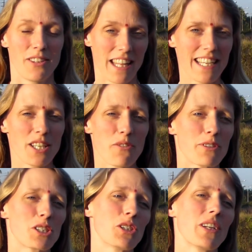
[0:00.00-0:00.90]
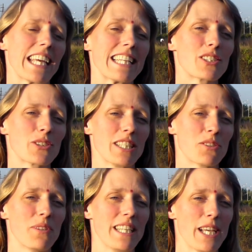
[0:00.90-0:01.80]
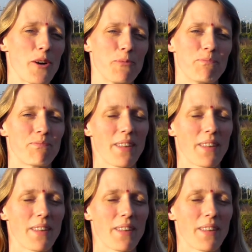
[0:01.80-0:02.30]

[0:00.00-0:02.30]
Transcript: Thank you for tuning in to this video.